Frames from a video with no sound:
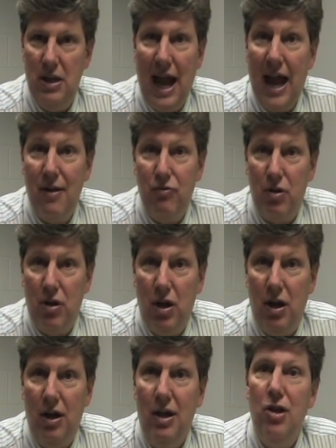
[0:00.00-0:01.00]

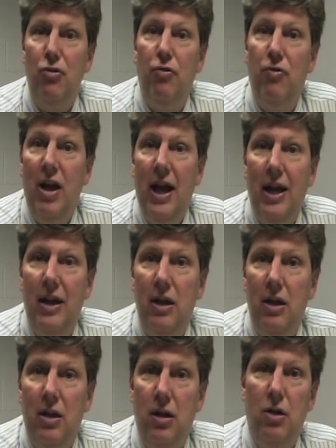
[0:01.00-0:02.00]
Africa fed
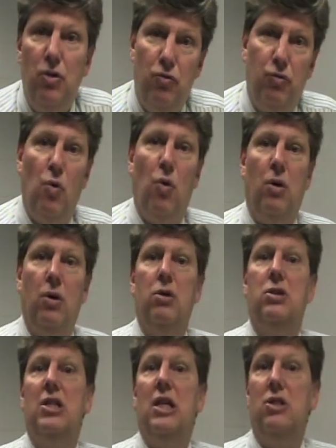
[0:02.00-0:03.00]
for
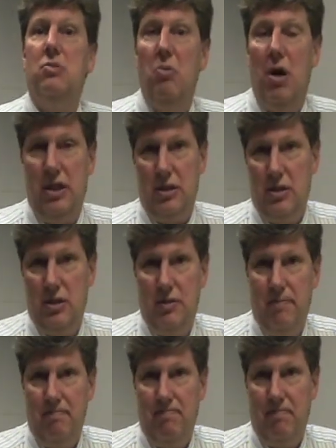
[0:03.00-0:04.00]
6 months.
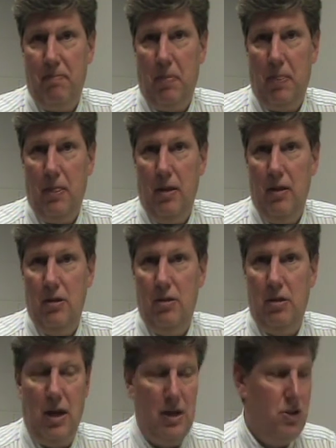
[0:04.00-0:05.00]

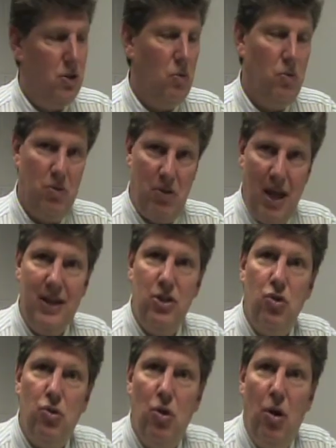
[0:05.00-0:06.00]
Okay, so that's
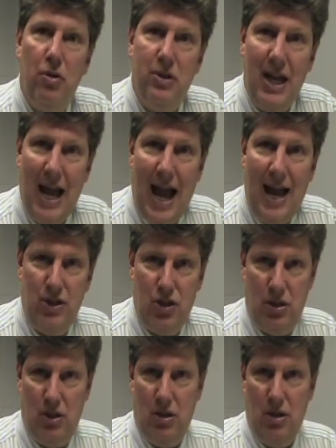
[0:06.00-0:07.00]
your call to action.